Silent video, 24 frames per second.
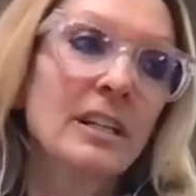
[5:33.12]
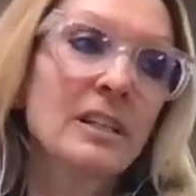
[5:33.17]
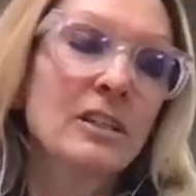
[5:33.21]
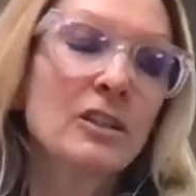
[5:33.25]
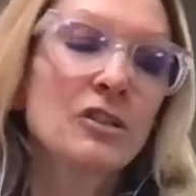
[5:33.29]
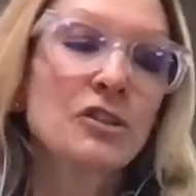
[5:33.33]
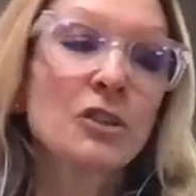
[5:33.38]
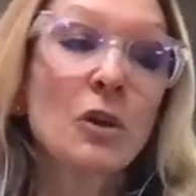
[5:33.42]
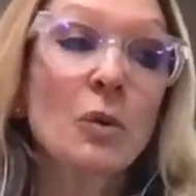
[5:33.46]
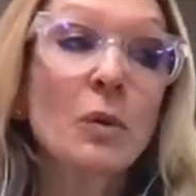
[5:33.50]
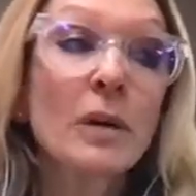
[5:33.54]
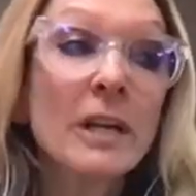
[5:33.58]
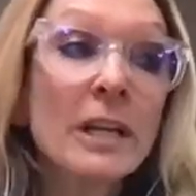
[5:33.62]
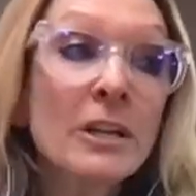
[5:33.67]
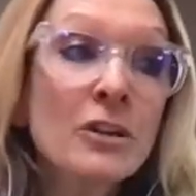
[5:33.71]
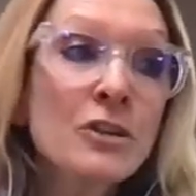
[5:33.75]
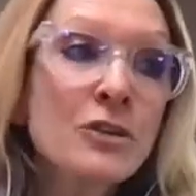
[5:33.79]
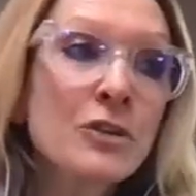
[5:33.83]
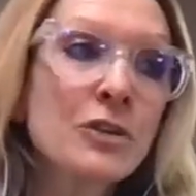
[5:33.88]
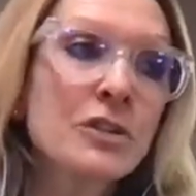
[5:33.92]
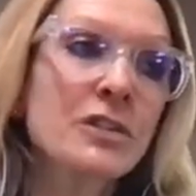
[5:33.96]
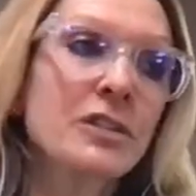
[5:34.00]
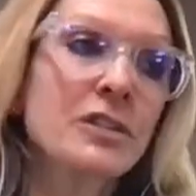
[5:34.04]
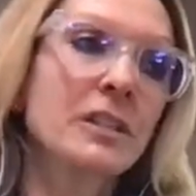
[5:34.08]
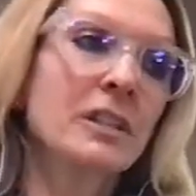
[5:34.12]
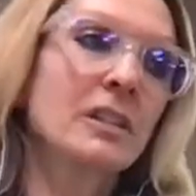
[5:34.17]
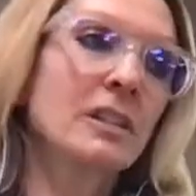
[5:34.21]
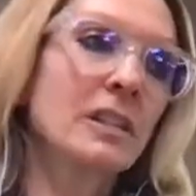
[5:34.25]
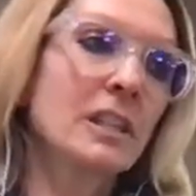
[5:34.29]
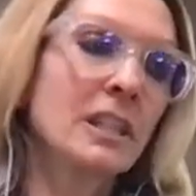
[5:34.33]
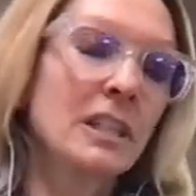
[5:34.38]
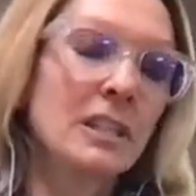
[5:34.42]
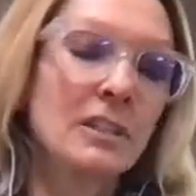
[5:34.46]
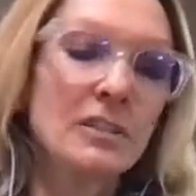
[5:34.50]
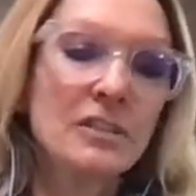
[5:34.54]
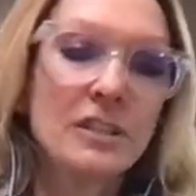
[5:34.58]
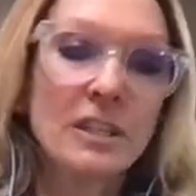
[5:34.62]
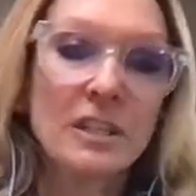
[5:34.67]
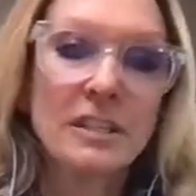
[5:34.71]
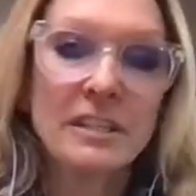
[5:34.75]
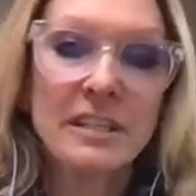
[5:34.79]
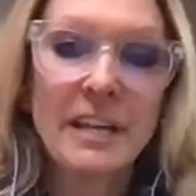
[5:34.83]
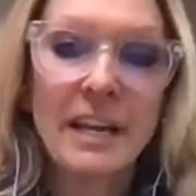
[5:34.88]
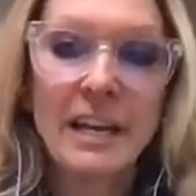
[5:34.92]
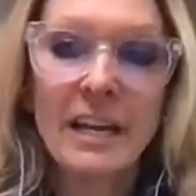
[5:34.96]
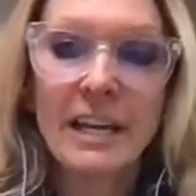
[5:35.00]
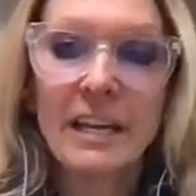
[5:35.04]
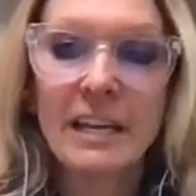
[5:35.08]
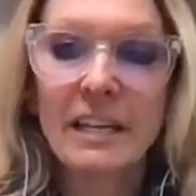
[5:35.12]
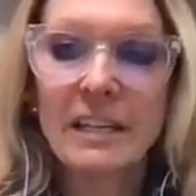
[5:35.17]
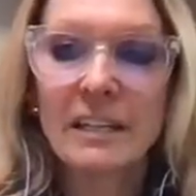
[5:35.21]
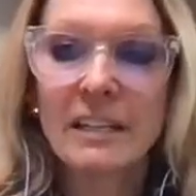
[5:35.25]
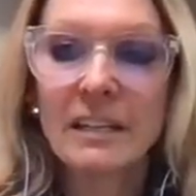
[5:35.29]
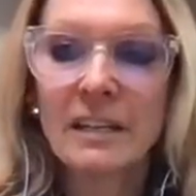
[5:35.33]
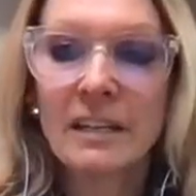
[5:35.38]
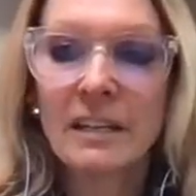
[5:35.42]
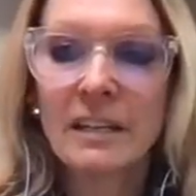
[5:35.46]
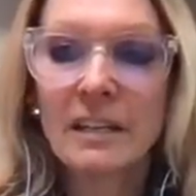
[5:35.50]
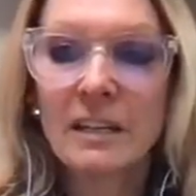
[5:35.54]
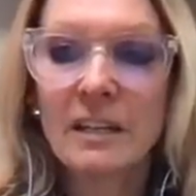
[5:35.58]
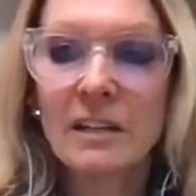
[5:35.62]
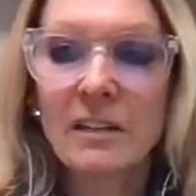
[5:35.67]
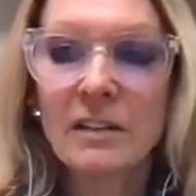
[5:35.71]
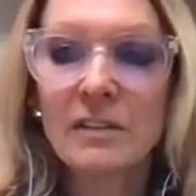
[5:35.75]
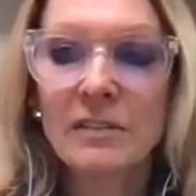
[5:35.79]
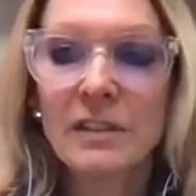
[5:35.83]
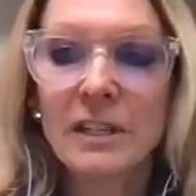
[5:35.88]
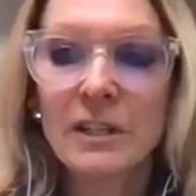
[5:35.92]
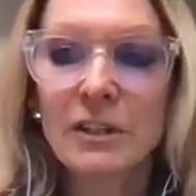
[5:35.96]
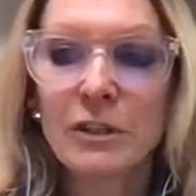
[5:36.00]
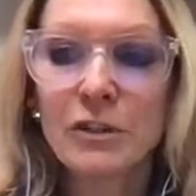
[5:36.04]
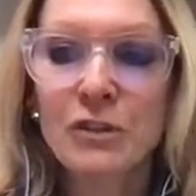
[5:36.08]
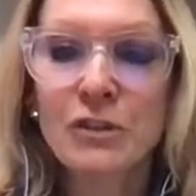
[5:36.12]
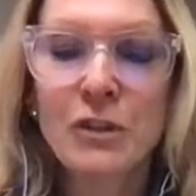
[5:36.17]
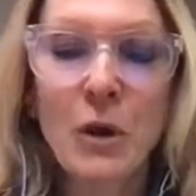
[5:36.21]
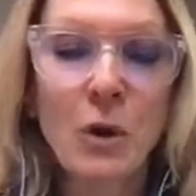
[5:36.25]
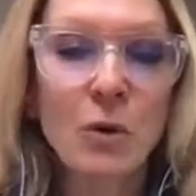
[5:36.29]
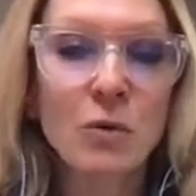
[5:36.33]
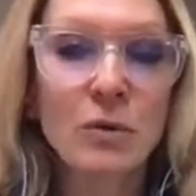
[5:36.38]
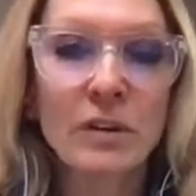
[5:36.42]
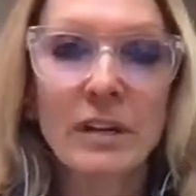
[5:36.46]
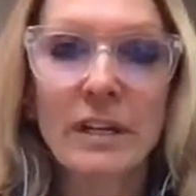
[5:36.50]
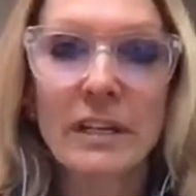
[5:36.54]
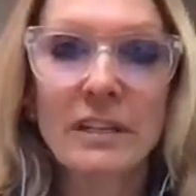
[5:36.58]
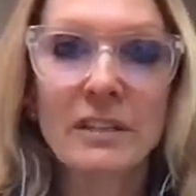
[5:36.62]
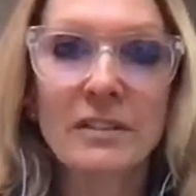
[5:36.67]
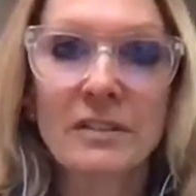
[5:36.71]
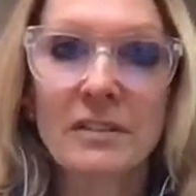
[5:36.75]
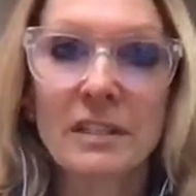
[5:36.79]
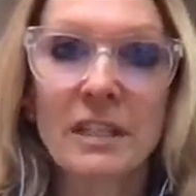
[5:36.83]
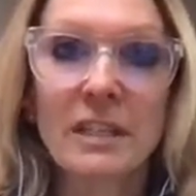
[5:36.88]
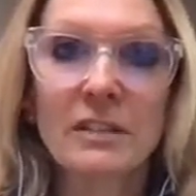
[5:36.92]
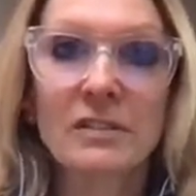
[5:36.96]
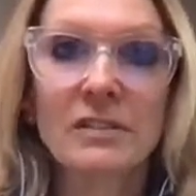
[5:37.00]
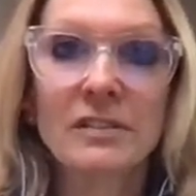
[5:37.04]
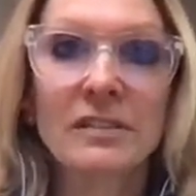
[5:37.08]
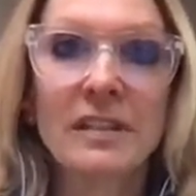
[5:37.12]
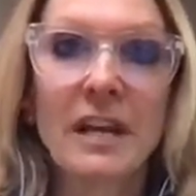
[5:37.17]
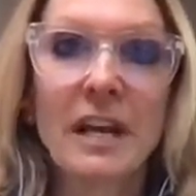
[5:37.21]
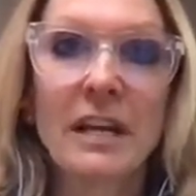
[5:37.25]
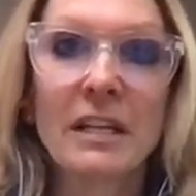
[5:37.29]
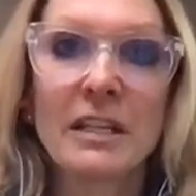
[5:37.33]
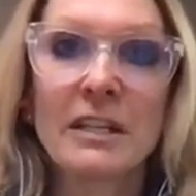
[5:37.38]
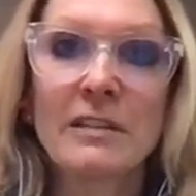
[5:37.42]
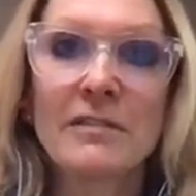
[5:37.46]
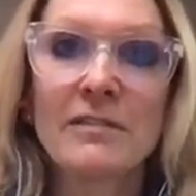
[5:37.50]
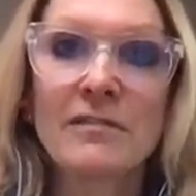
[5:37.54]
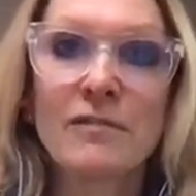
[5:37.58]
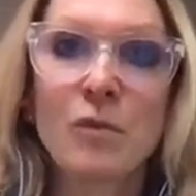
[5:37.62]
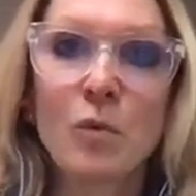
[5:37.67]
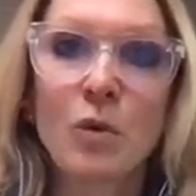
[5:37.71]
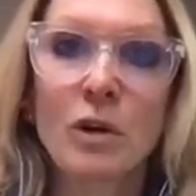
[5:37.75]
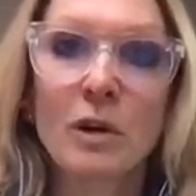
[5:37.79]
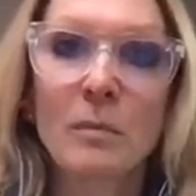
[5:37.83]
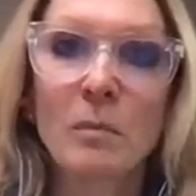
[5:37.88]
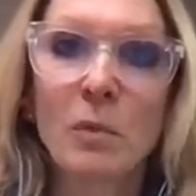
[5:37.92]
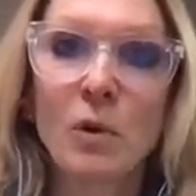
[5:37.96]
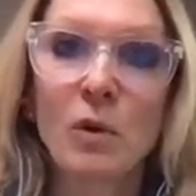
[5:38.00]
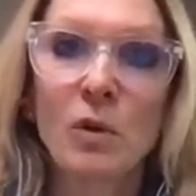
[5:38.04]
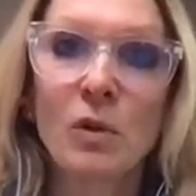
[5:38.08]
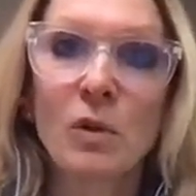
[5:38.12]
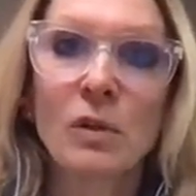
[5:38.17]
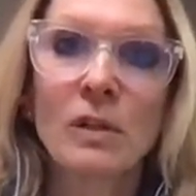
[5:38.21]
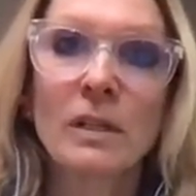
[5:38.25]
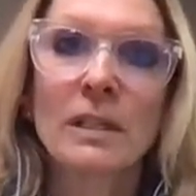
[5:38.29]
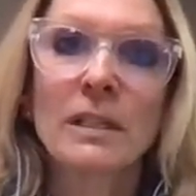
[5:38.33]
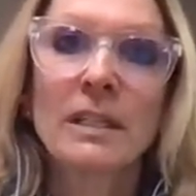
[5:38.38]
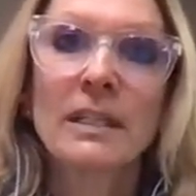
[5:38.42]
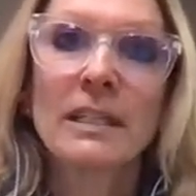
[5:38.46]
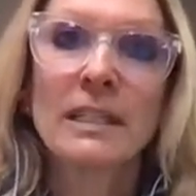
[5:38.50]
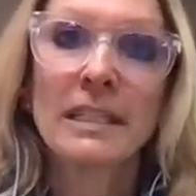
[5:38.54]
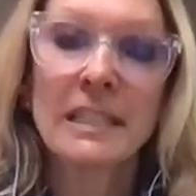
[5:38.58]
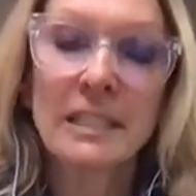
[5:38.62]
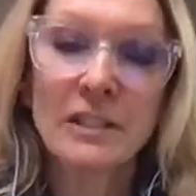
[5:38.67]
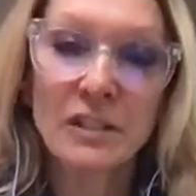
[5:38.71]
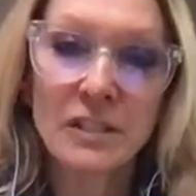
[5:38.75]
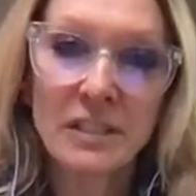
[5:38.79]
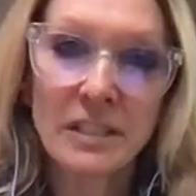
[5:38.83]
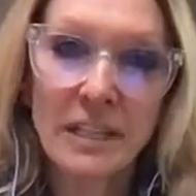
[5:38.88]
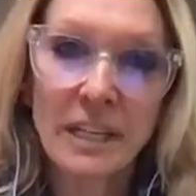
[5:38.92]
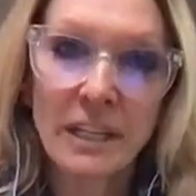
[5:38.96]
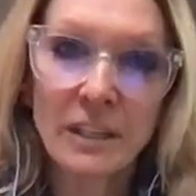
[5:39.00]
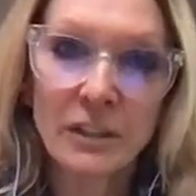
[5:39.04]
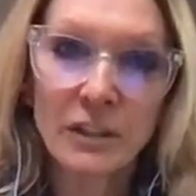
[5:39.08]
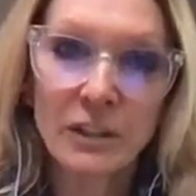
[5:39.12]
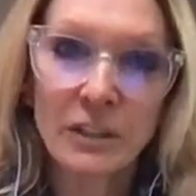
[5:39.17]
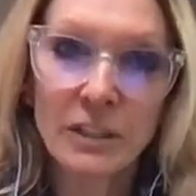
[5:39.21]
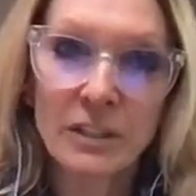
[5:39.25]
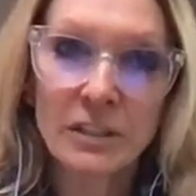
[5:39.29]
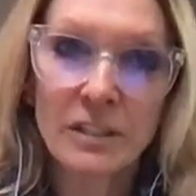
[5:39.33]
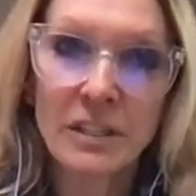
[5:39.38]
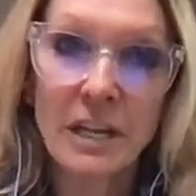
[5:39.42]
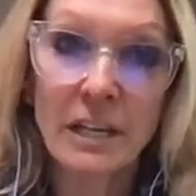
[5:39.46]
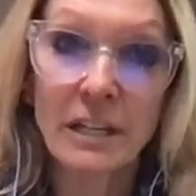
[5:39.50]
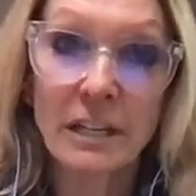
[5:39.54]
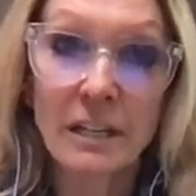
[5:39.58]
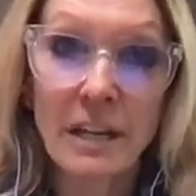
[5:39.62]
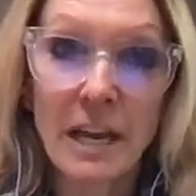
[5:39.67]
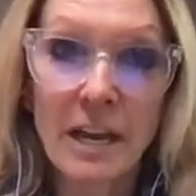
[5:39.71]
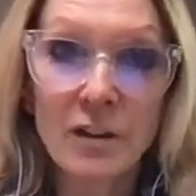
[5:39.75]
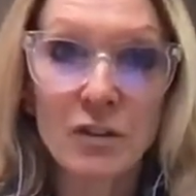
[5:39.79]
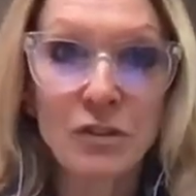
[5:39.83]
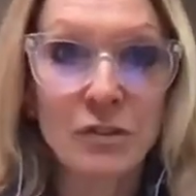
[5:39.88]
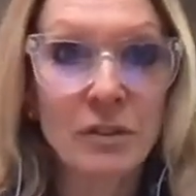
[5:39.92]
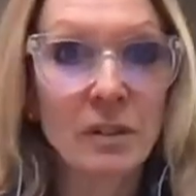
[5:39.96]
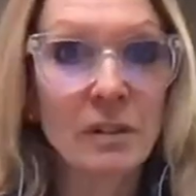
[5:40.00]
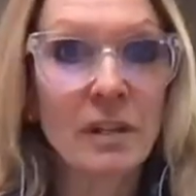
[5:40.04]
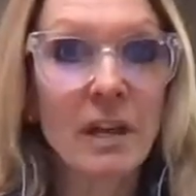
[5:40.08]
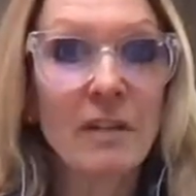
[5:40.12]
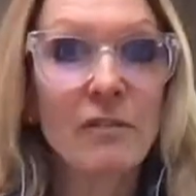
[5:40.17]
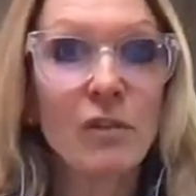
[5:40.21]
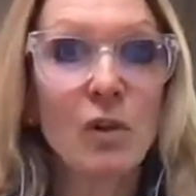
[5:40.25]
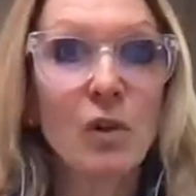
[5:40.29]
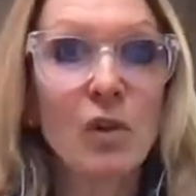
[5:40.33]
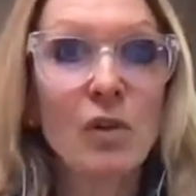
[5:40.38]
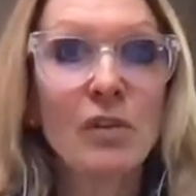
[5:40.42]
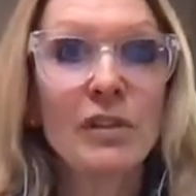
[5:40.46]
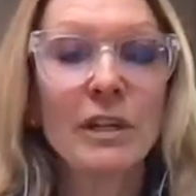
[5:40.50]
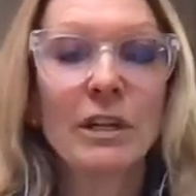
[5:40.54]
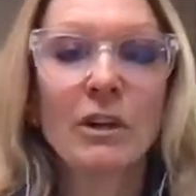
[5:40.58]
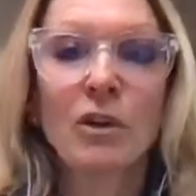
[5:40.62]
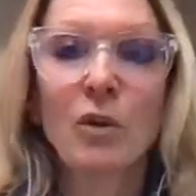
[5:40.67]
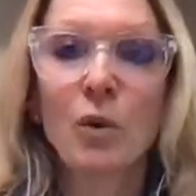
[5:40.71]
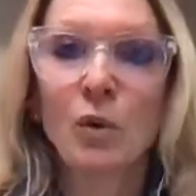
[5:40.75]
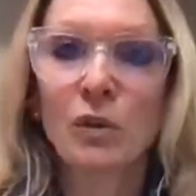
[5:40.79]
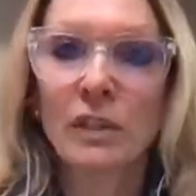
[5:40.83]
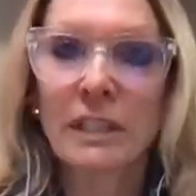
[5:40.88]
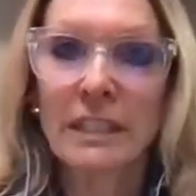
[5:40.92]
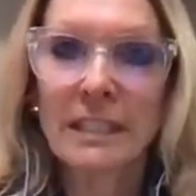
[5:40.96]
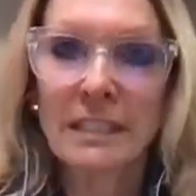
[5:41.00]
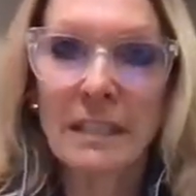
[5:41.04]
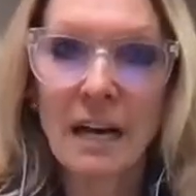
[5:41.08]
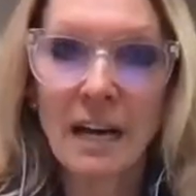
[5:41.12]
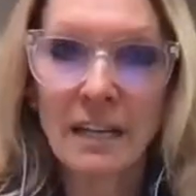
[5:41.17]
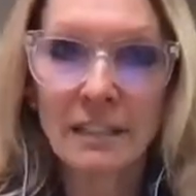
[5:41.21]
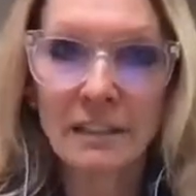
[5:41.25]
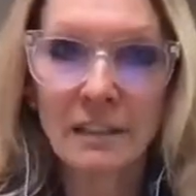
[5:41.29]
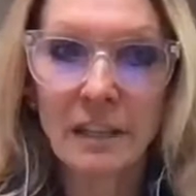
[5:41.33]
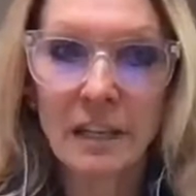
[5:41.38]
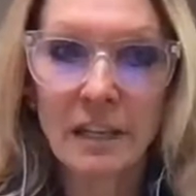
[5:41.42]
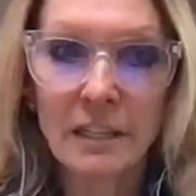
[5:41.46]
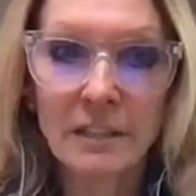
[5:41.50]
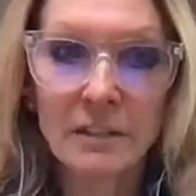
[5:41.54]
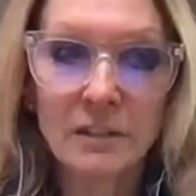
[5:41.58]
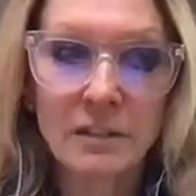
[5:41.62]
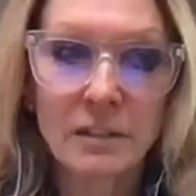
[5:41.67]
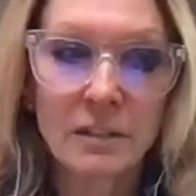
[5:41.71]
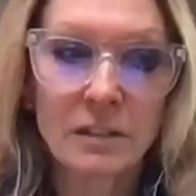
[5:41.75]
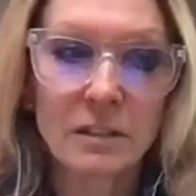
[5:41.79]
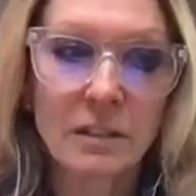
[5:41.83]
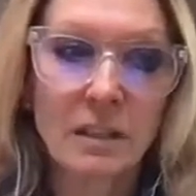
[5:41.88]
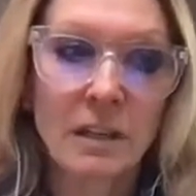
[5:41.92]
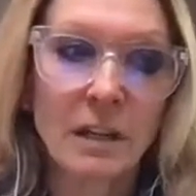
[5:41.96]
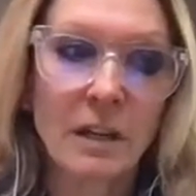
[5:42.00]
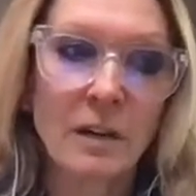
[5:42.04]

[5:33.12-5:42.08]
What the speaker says: So interestingly, today there don't exist any formal heat standards at a national level. There are only guidelines.